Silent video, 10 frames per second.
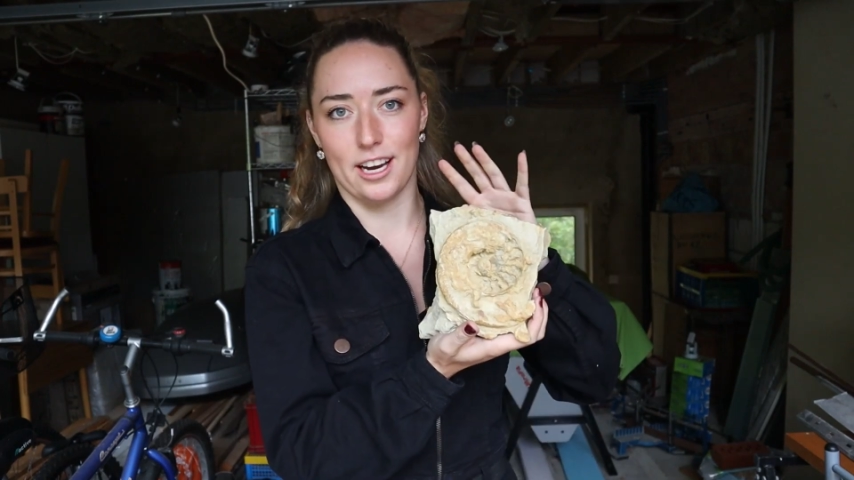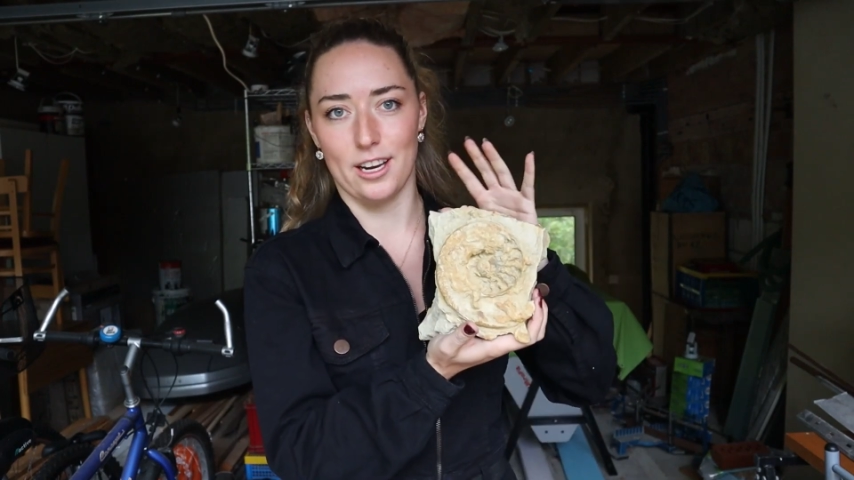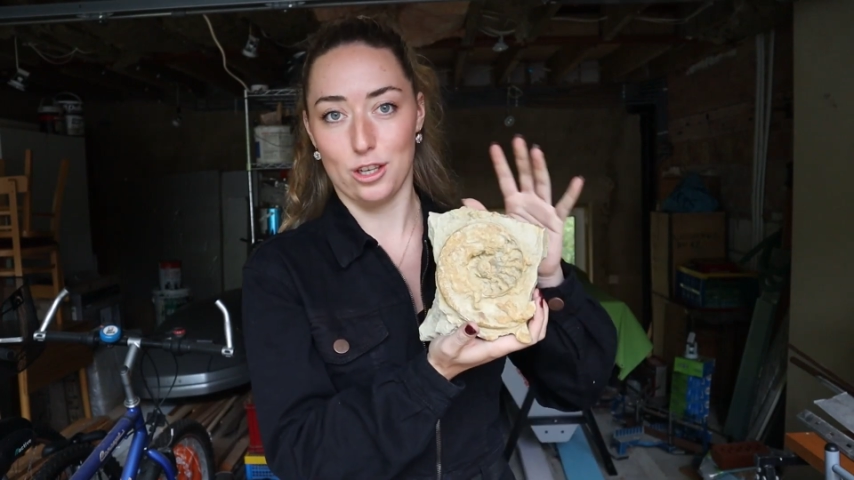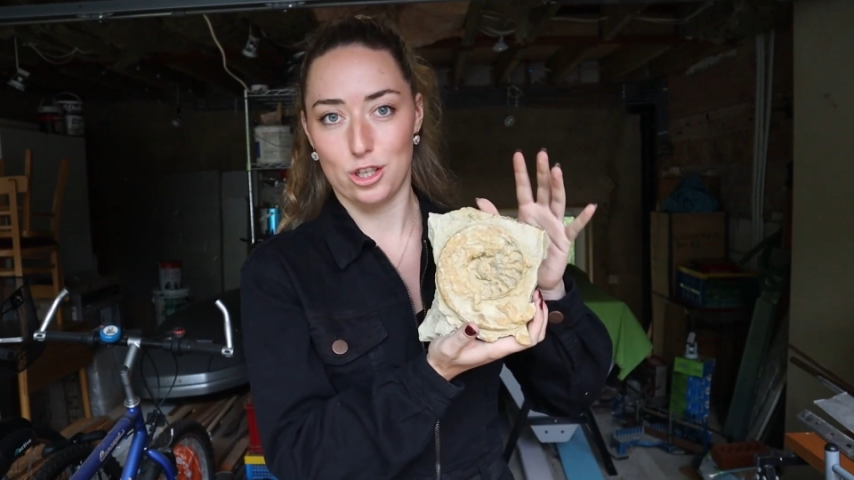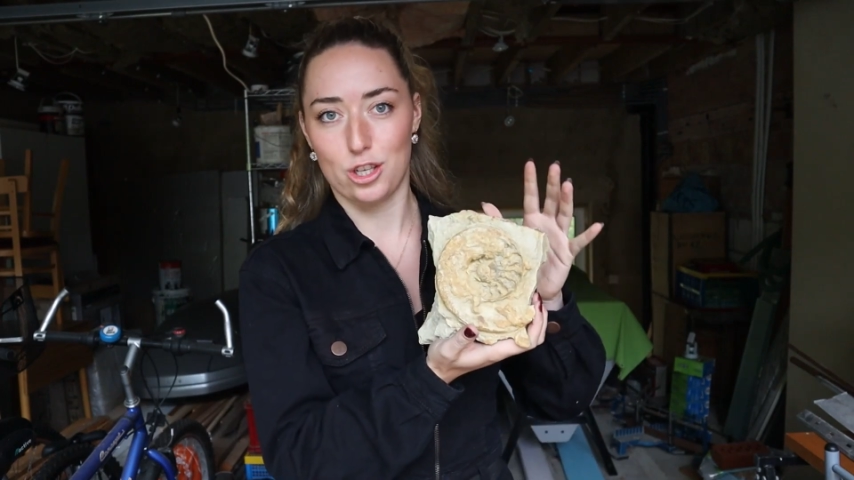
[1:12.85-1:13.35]

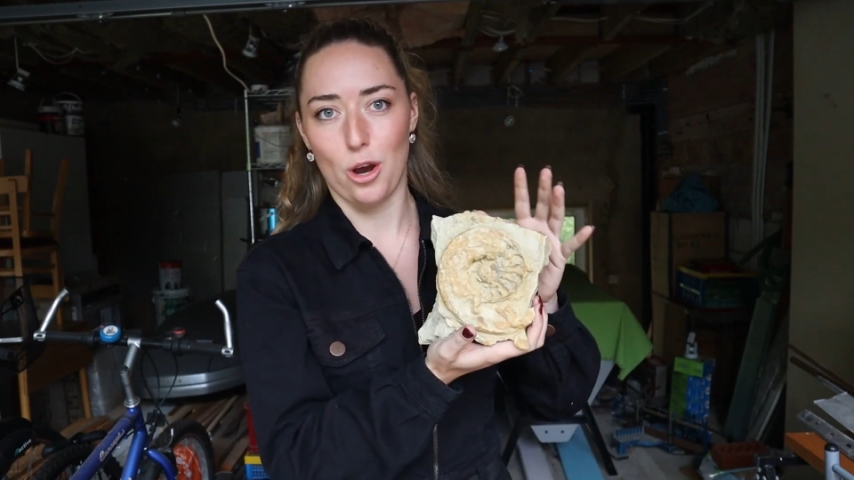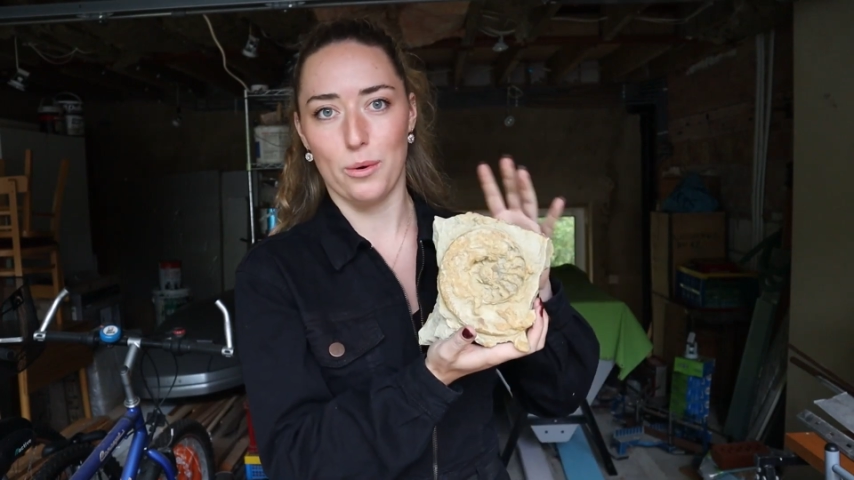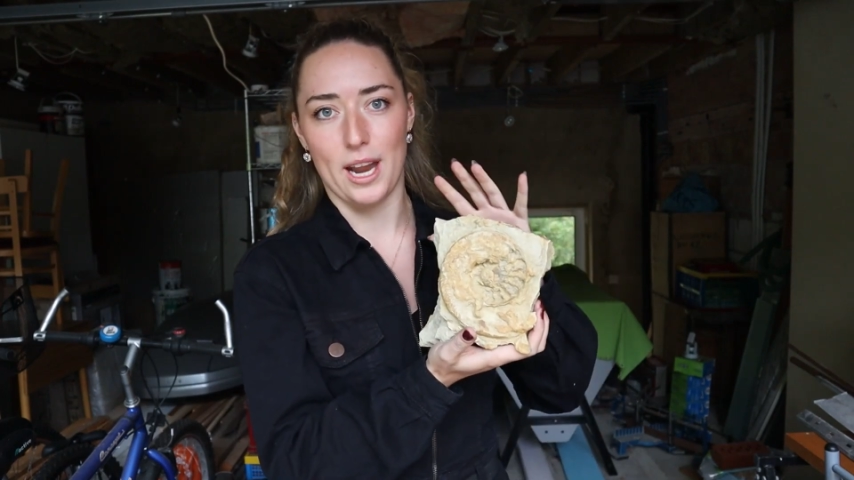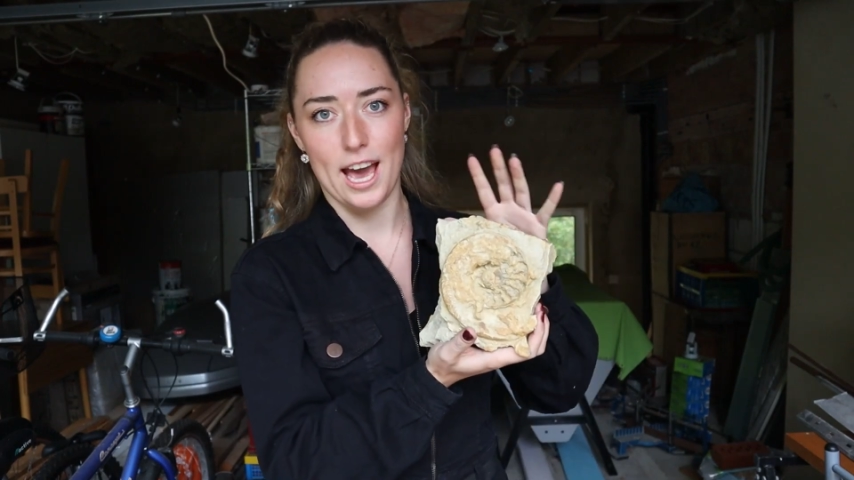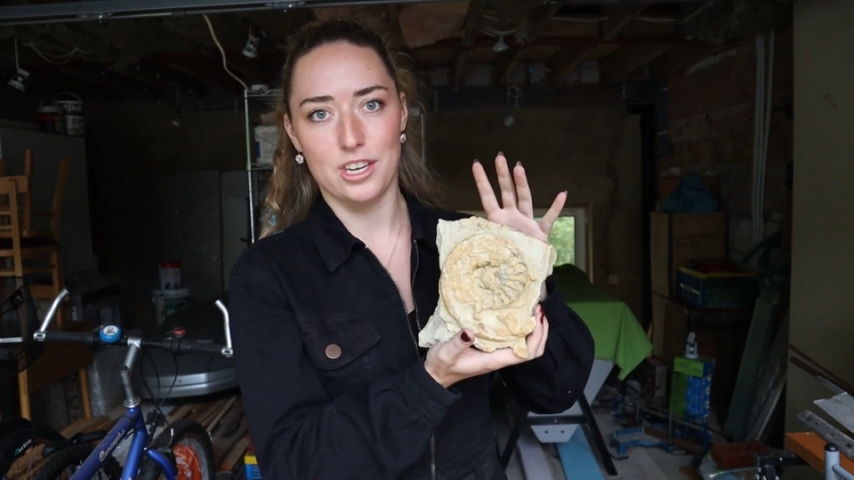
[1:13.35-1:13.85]
kind of
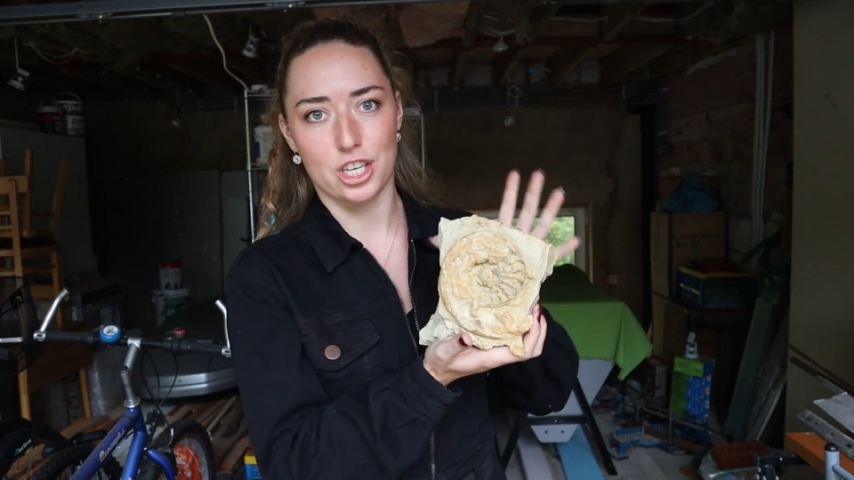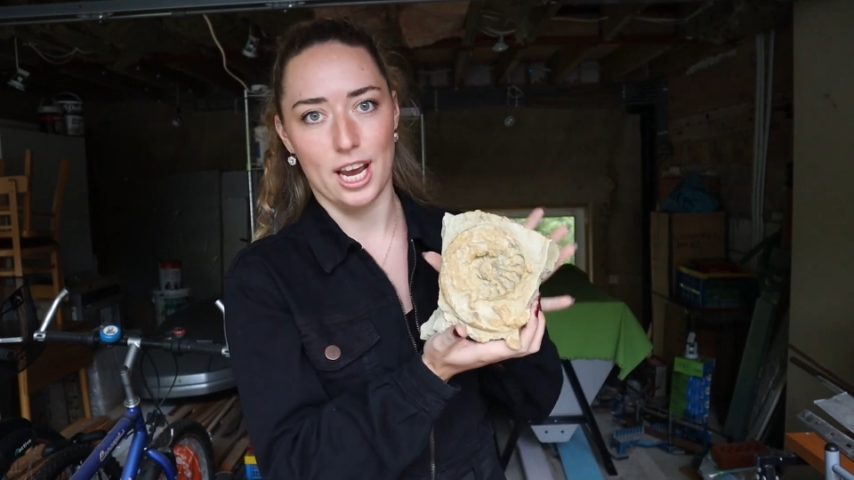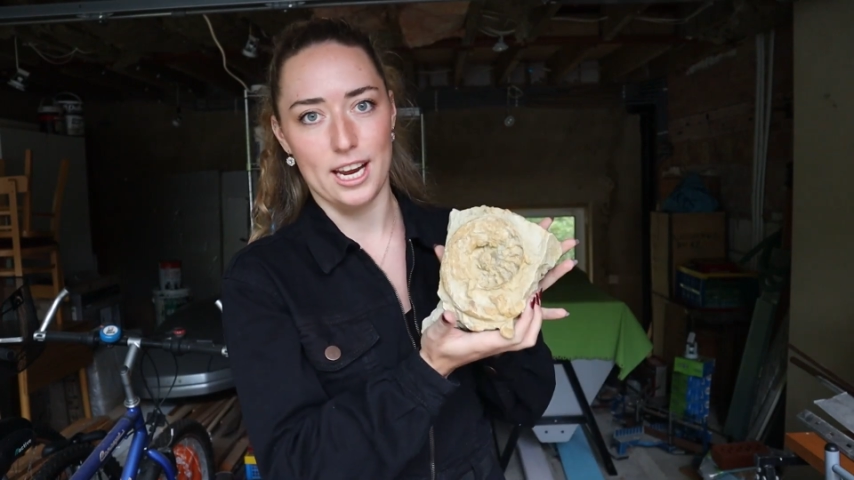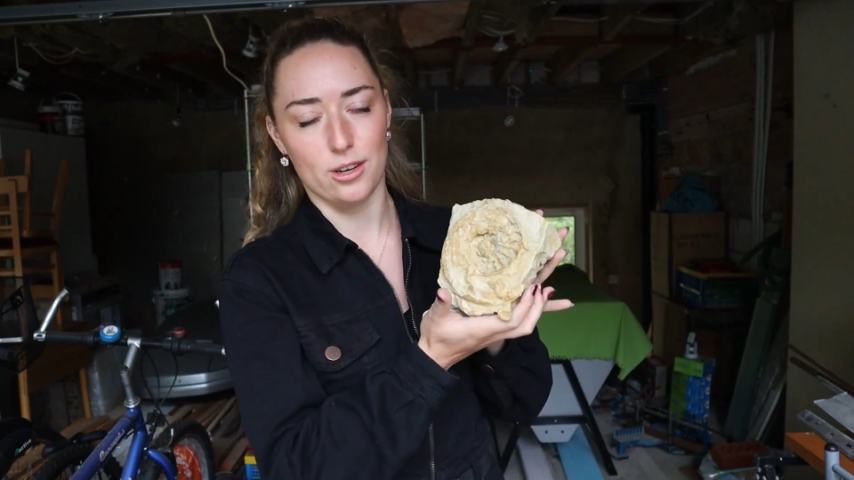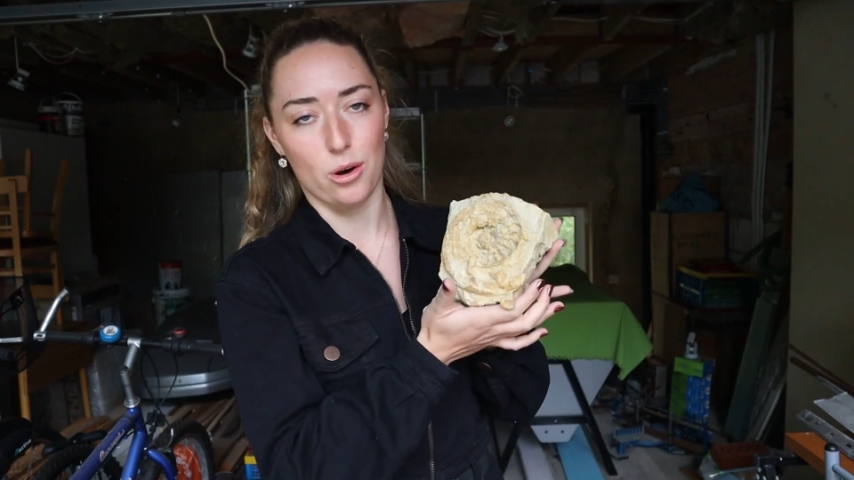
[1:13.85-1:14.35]
show and
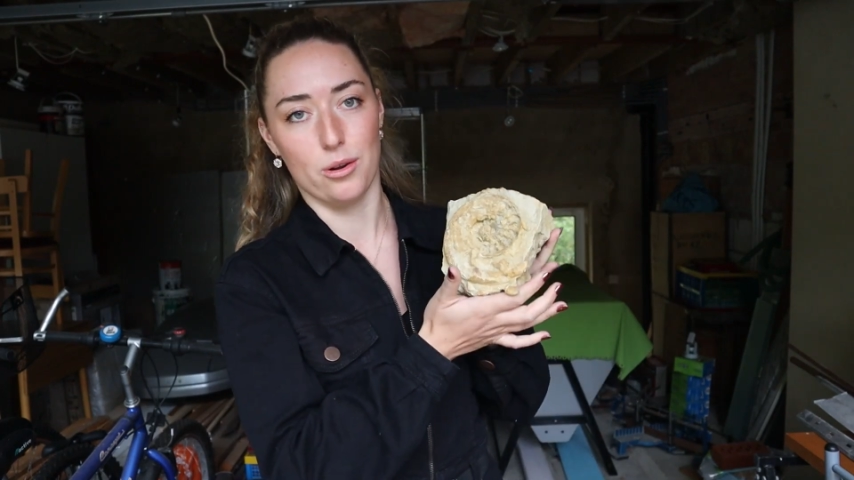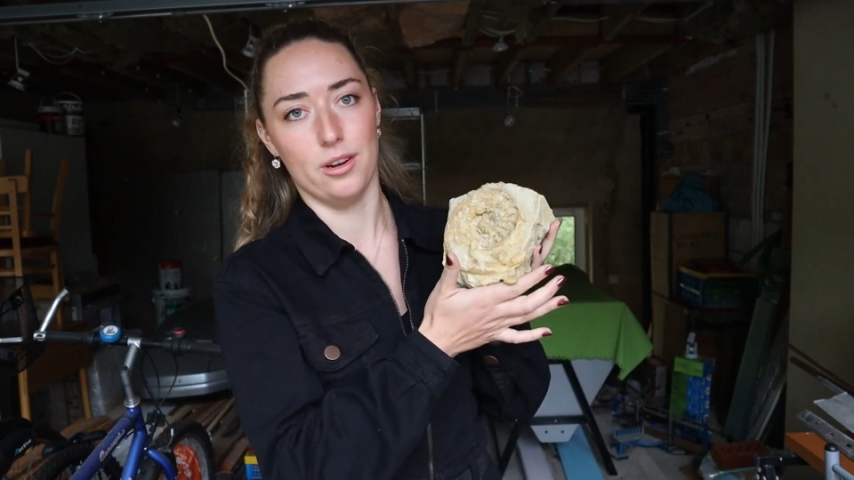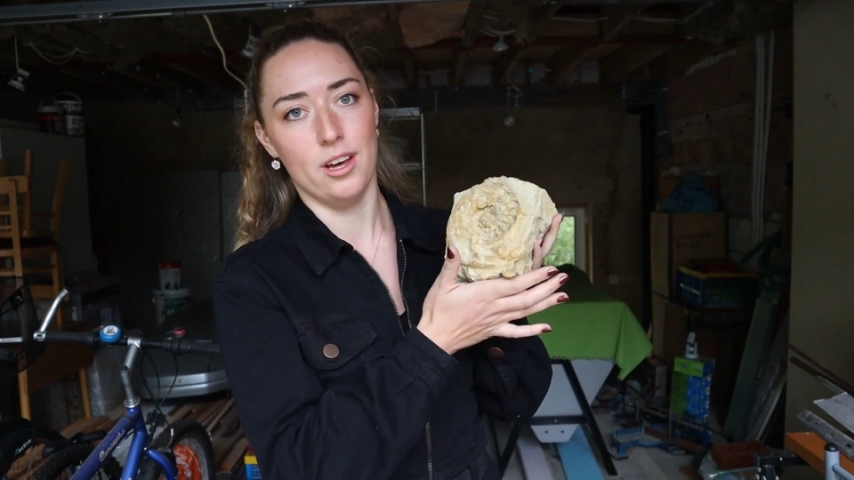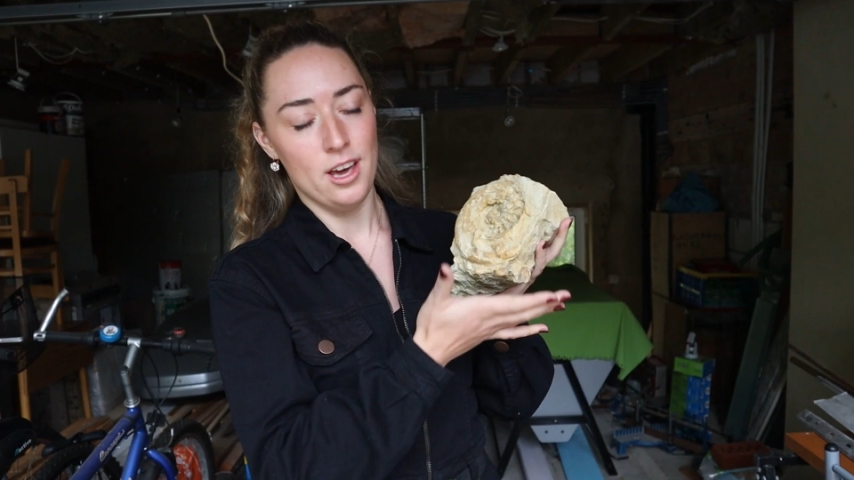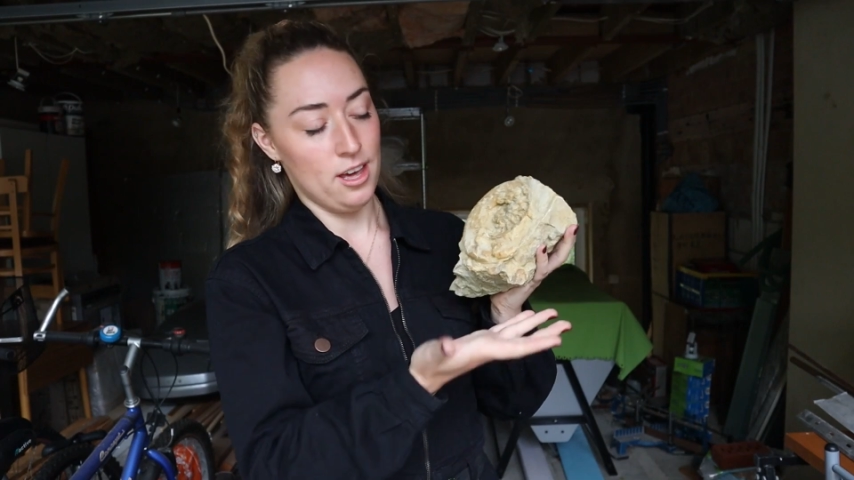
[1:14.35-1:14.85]
educate on